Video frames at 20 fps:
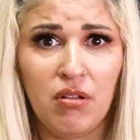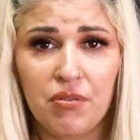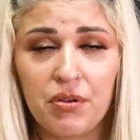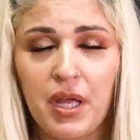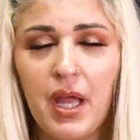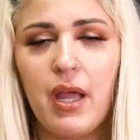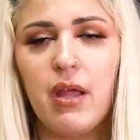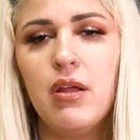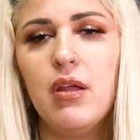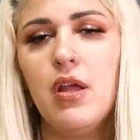
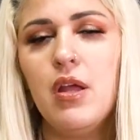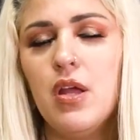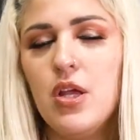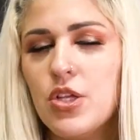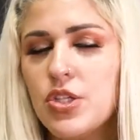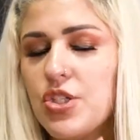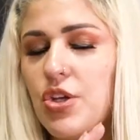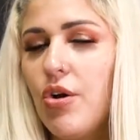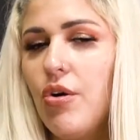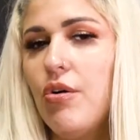Okay.
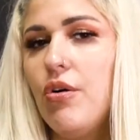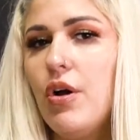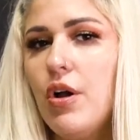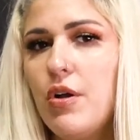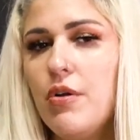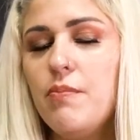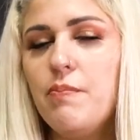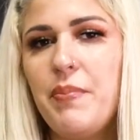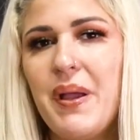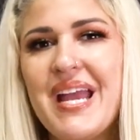So
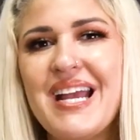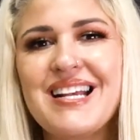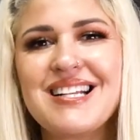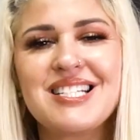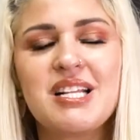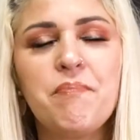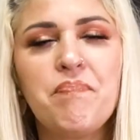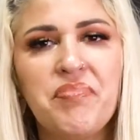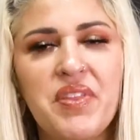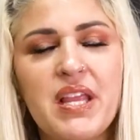pick
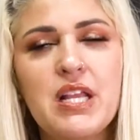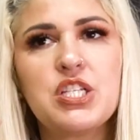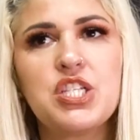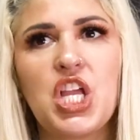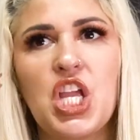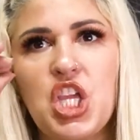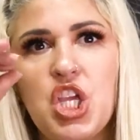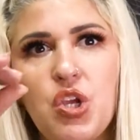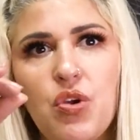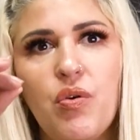some things
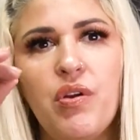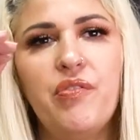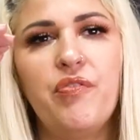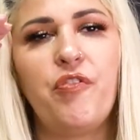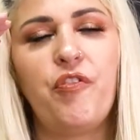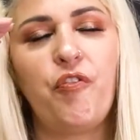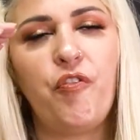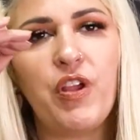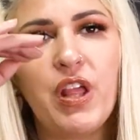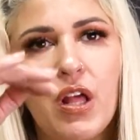that you would
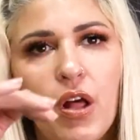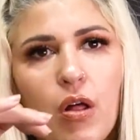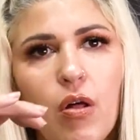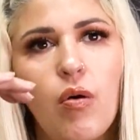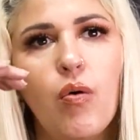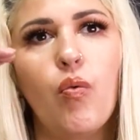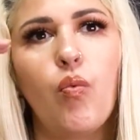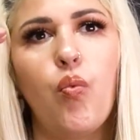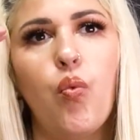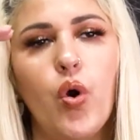
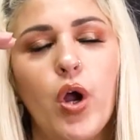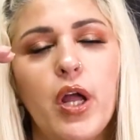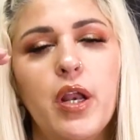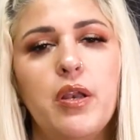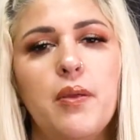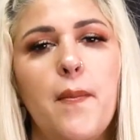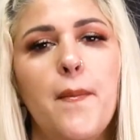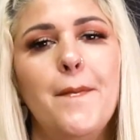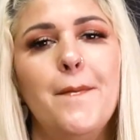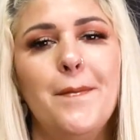feel
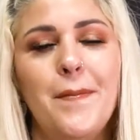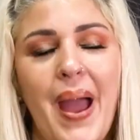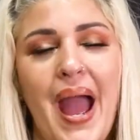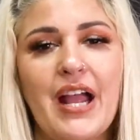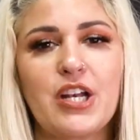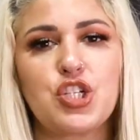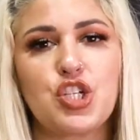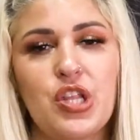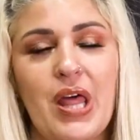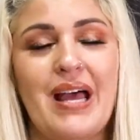would
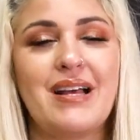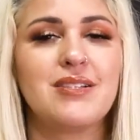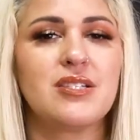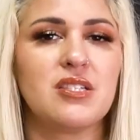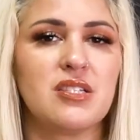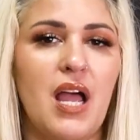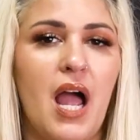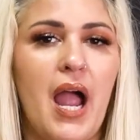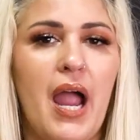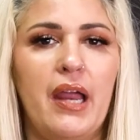match that
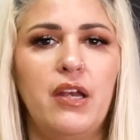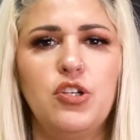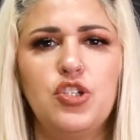sign.